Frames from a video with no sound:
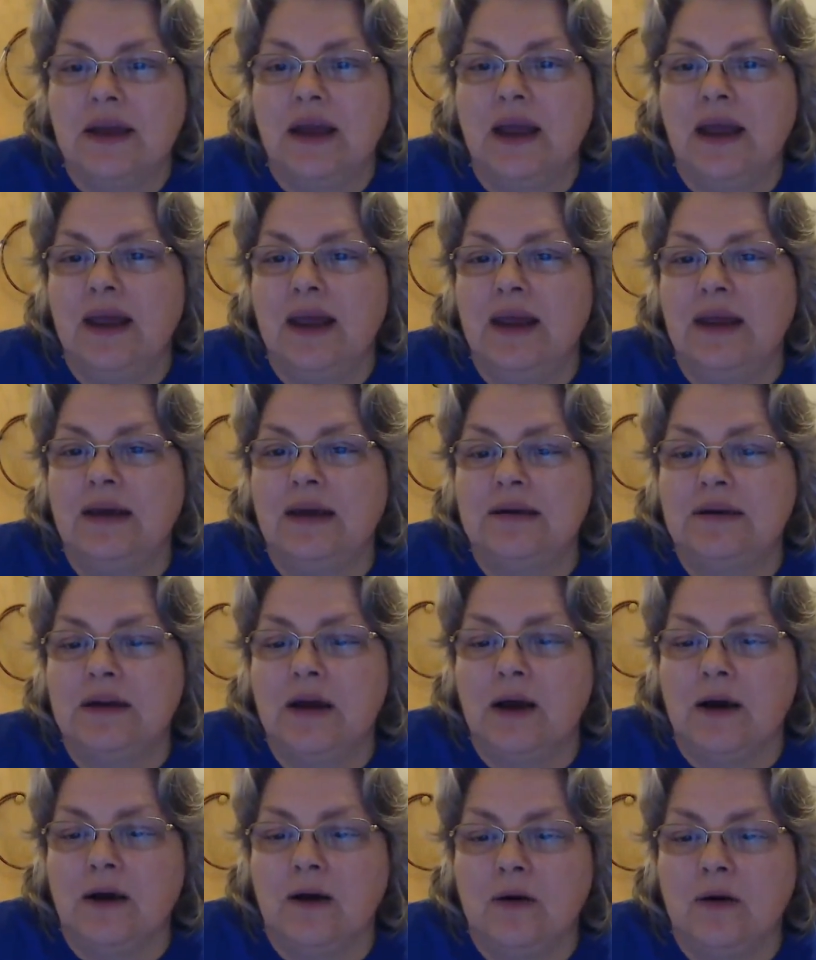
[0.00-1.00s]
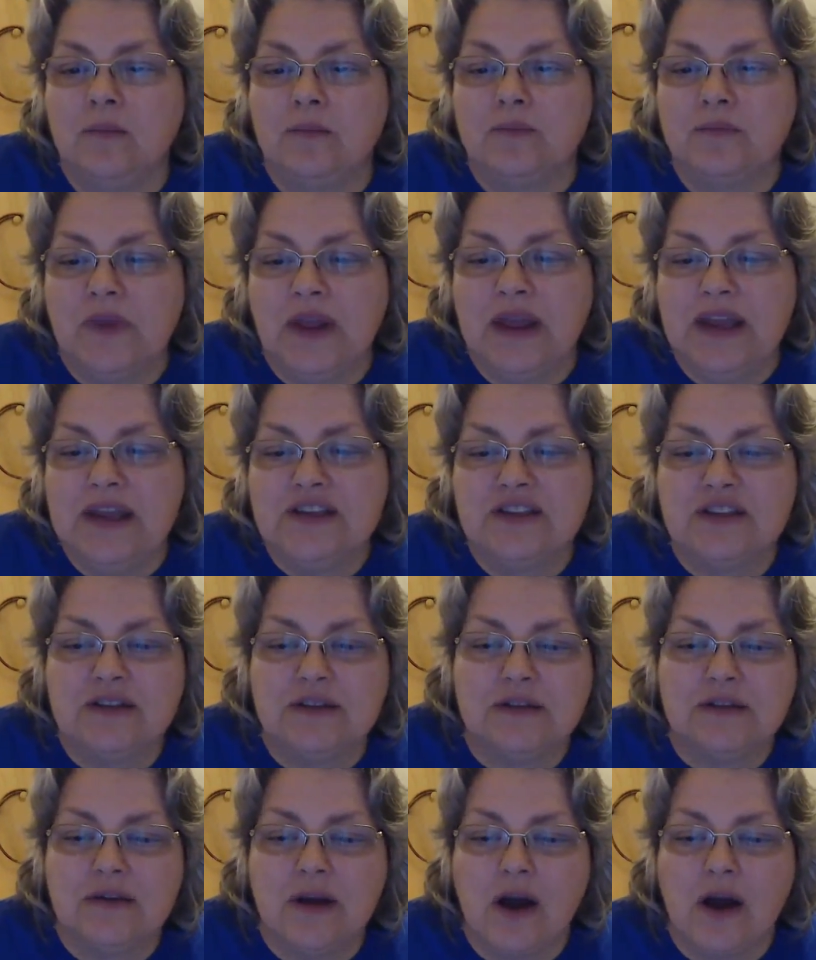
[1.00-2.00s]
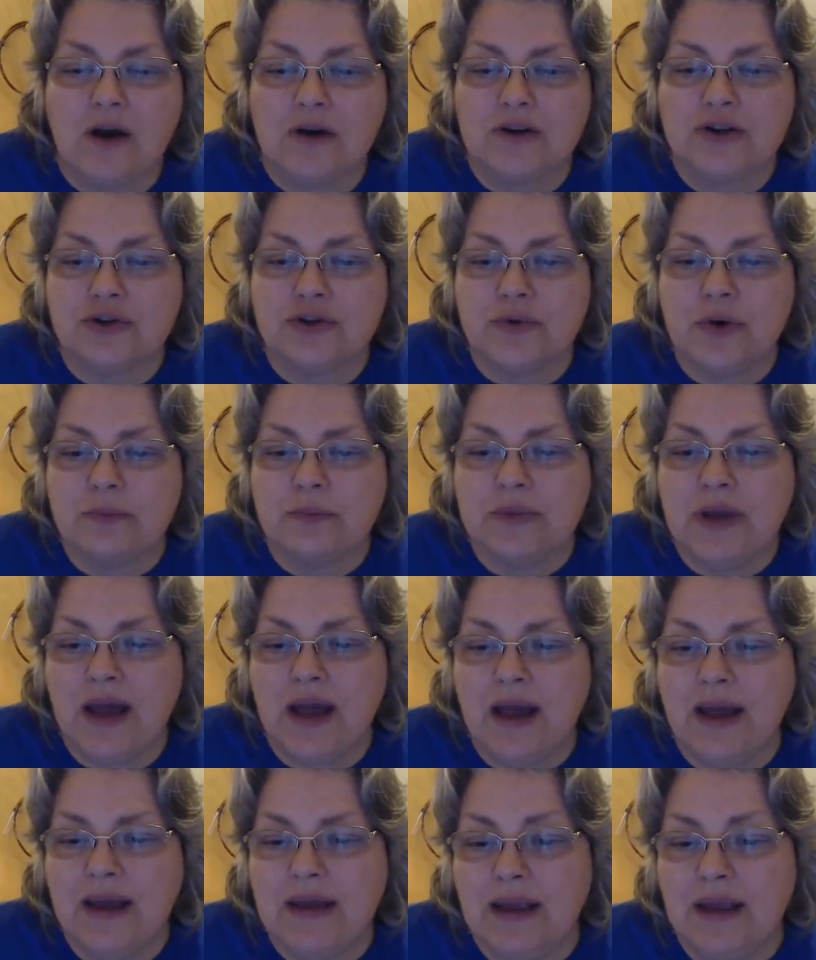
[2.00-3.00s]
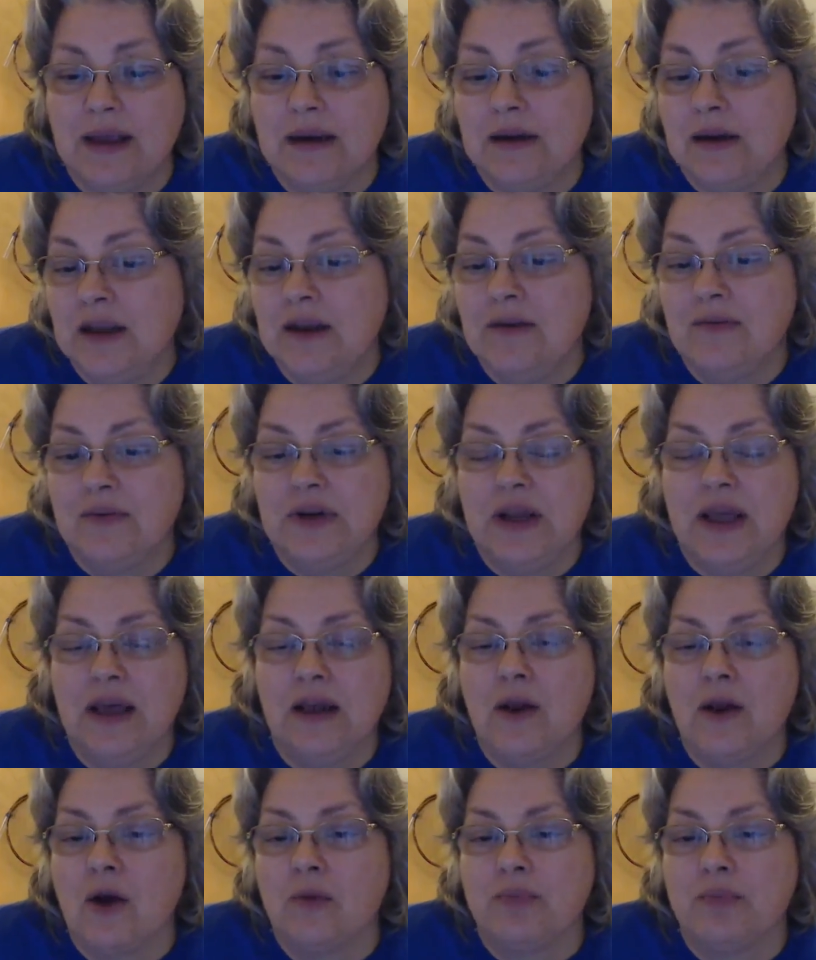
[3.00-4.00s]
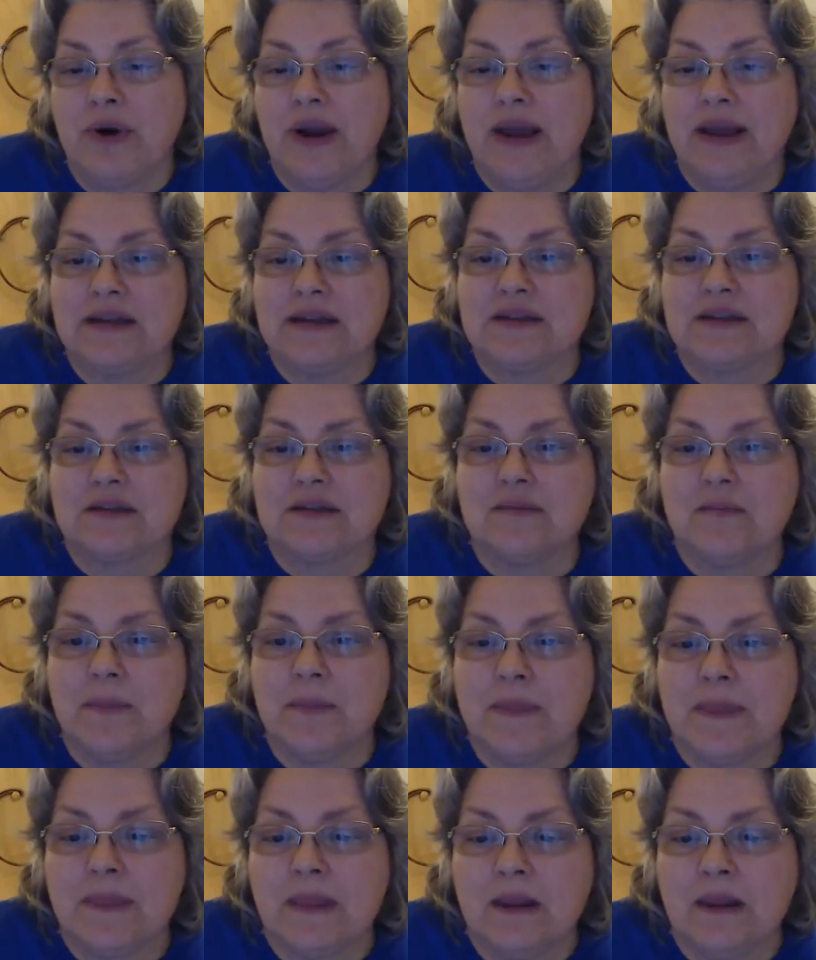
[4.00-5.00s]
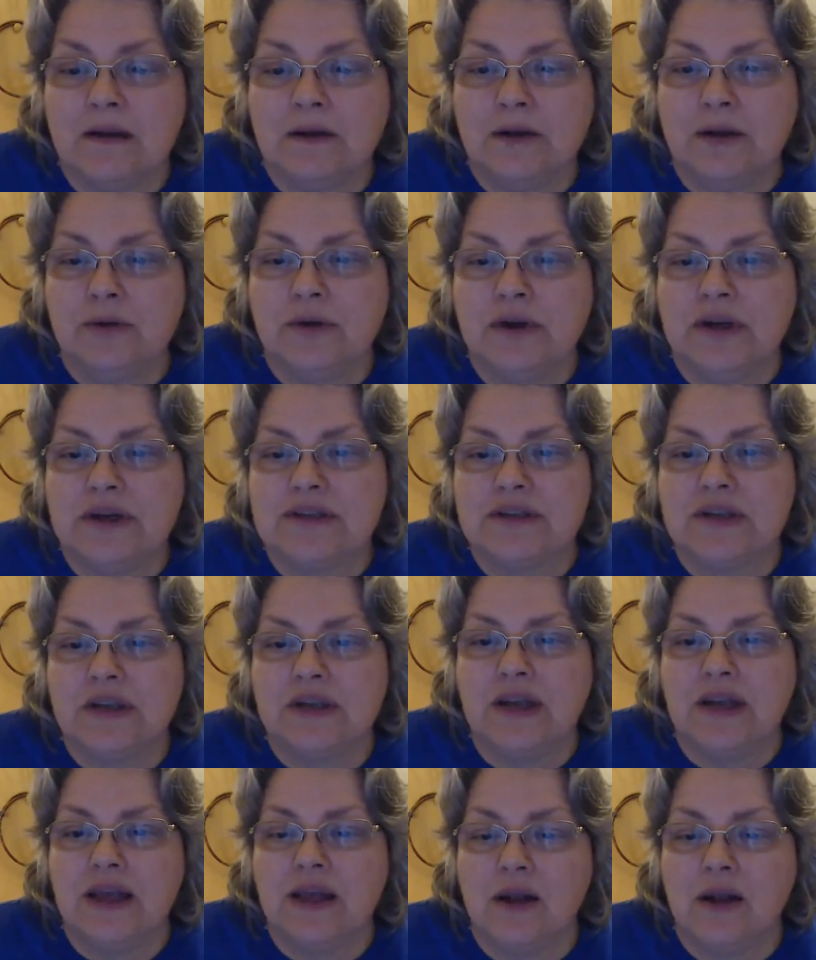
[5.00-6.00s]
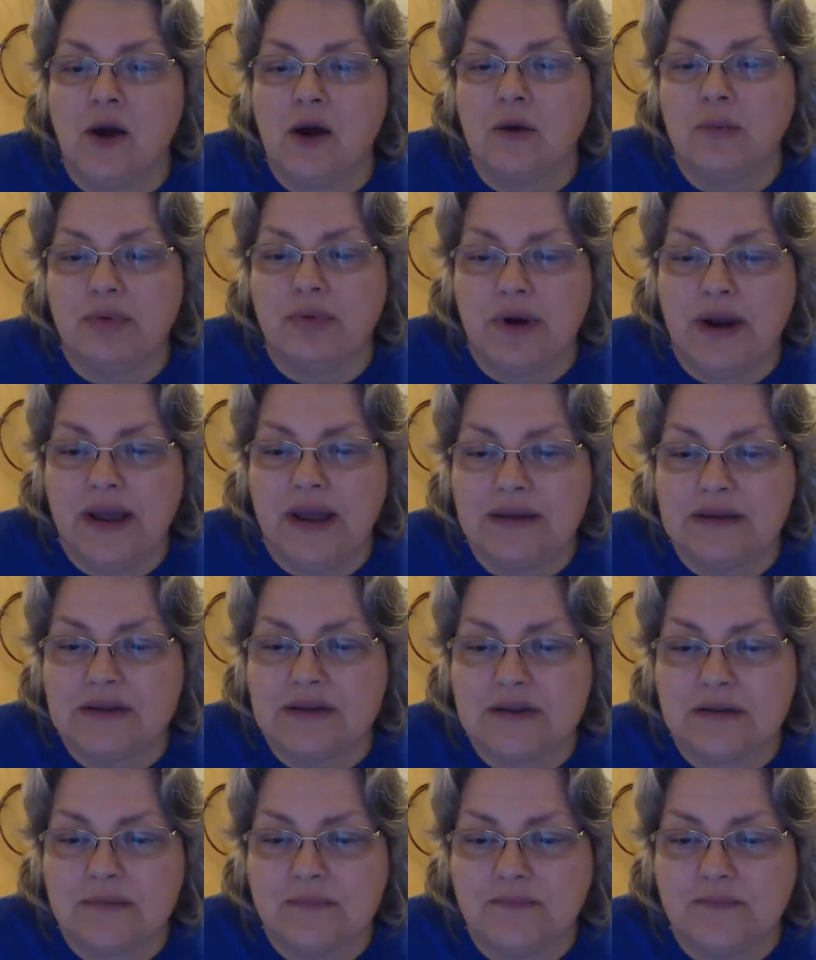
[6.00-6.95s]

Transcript: and he's our shrimp guy, and even LR Brett's, Lucas at LR Brett's.